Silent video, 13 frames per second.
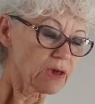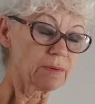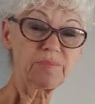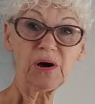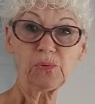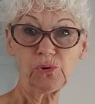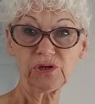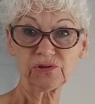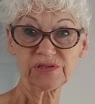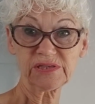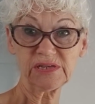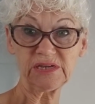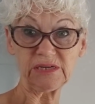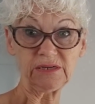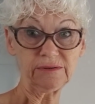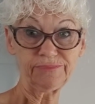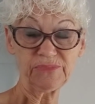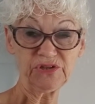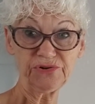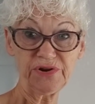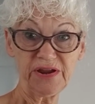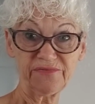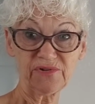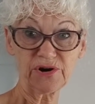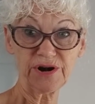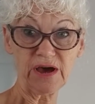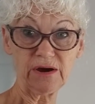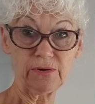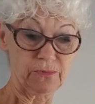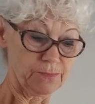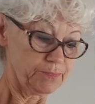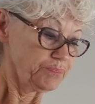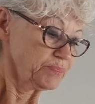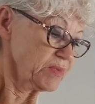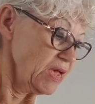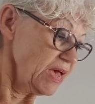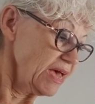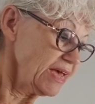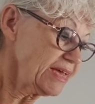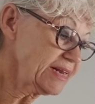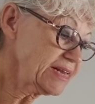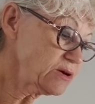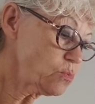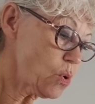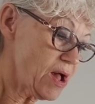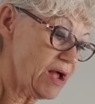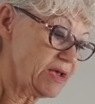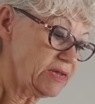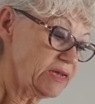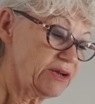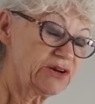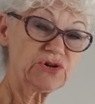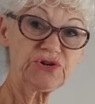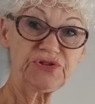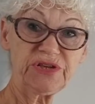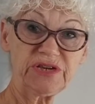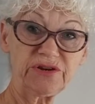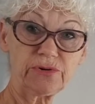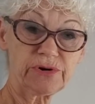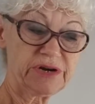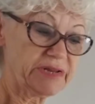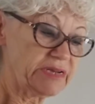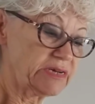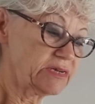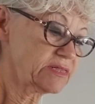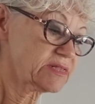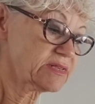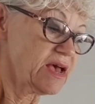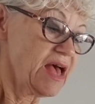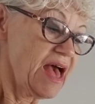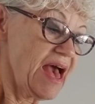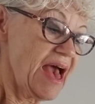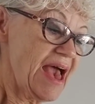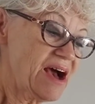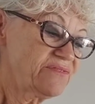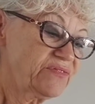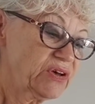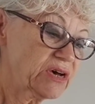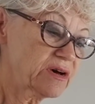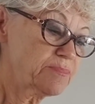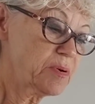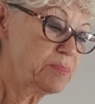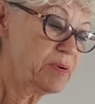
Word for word: But we'll see. You never know. Anyway, here's the ingredients. Half a cup of